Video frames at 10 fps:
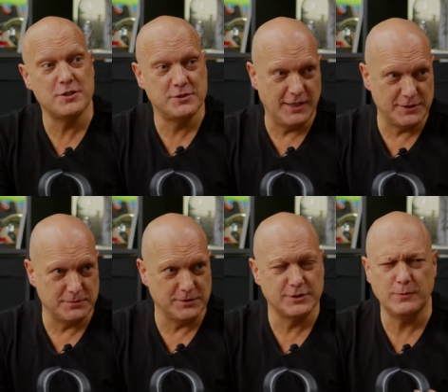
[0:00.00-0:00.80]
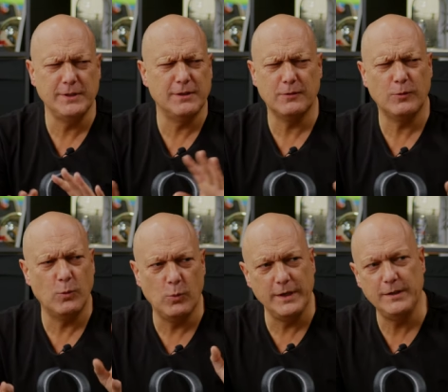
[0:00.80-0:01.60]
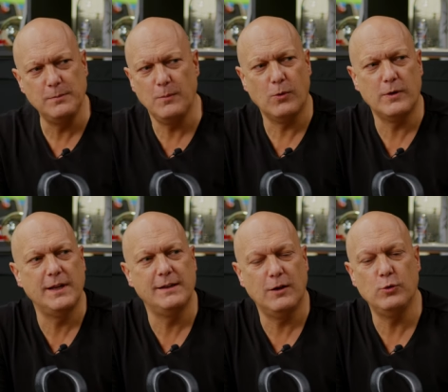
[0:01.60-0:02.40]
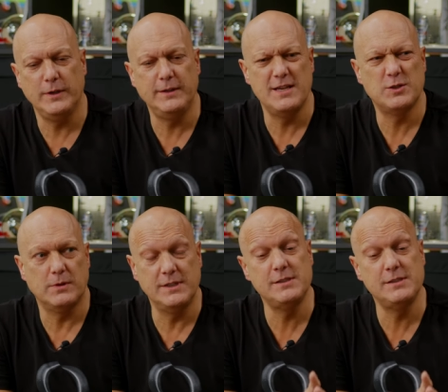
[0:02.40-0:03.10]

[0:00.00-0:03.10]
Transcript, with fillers: architectural. So we are way more than only this one.